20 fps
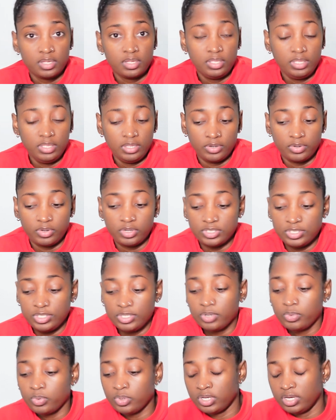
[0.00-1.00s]
you know, because you
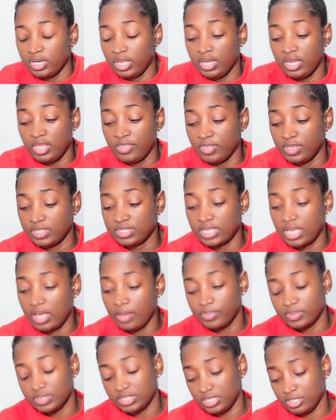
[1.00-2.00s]
don't want anything to
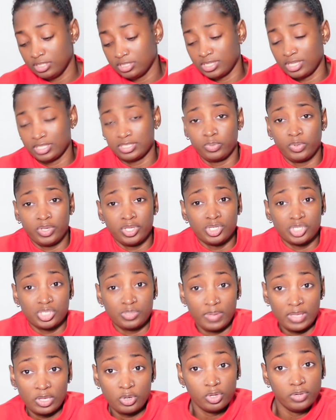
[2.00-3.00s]
happen to your tattoo you just
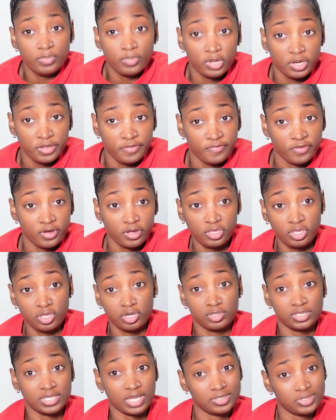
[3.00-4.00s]
pay good money for. You
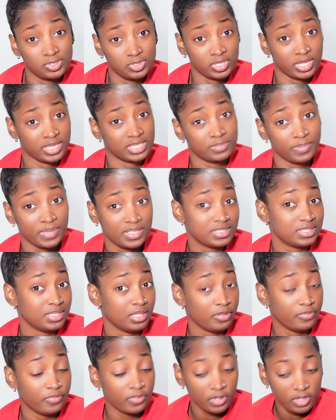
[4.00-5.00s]
know, tattoos are
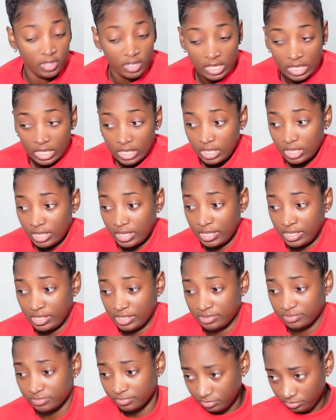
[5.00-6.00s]
expensive
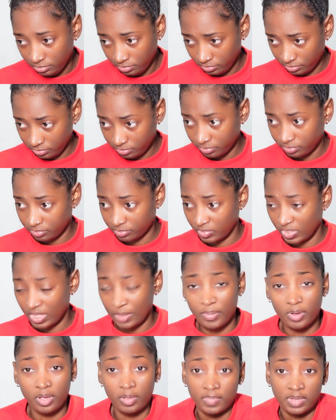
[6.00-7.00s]
and they're
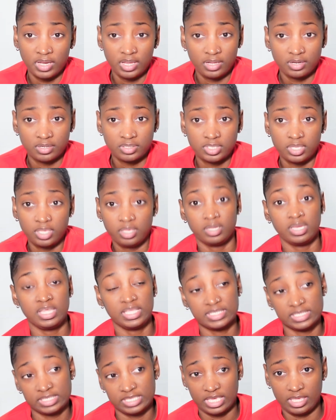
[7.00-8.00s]
permanent, so you need
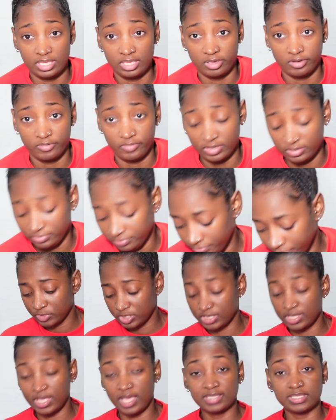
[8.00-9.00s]
to take care of it.
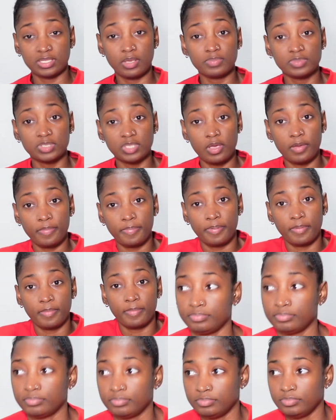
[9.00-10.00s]
So that sums up,
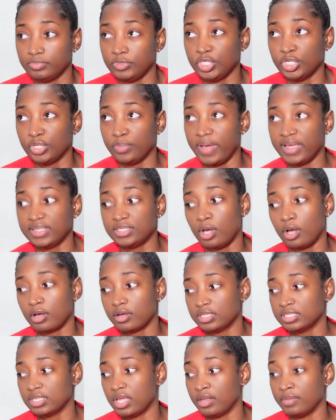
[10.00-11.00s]
you know, my talk
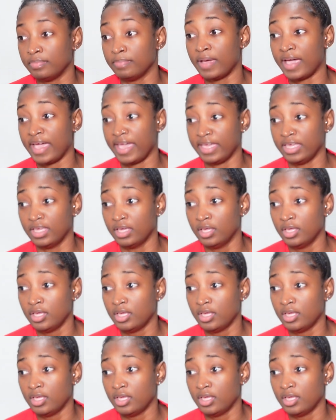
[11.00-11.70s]
and my